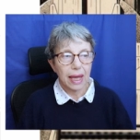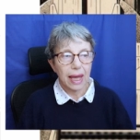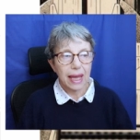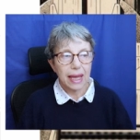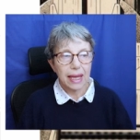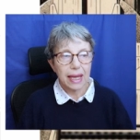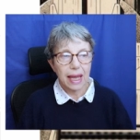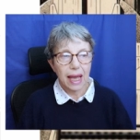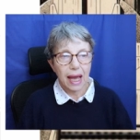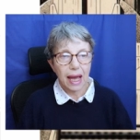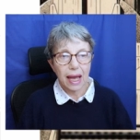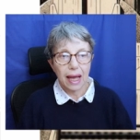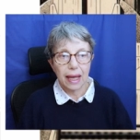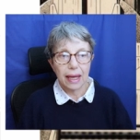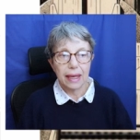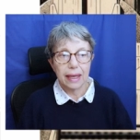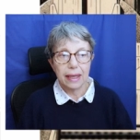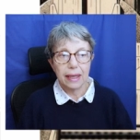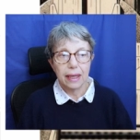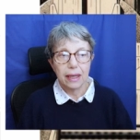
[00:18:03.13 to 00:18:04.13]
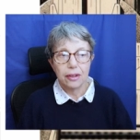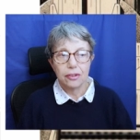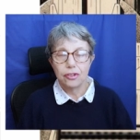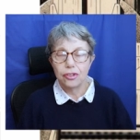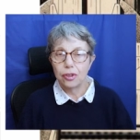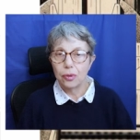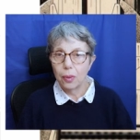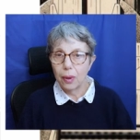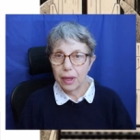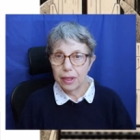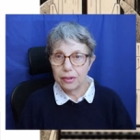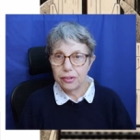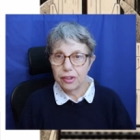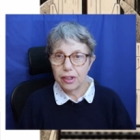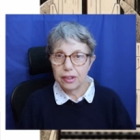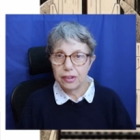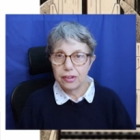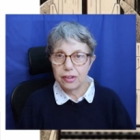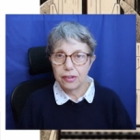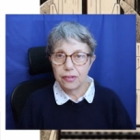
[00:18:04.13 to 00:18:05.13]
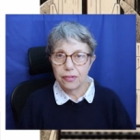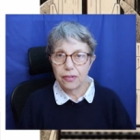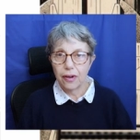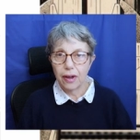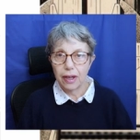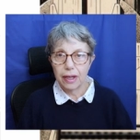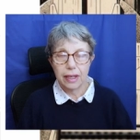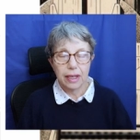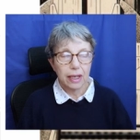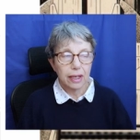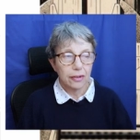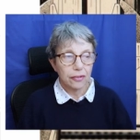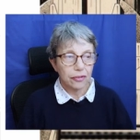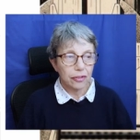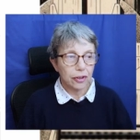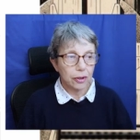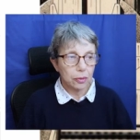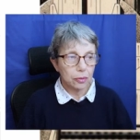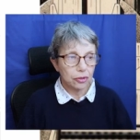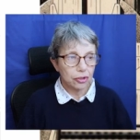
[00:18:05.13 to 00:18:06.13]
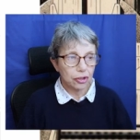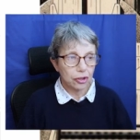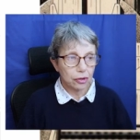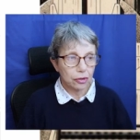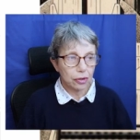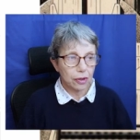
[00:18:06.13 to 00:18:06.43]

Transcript: AI to identify future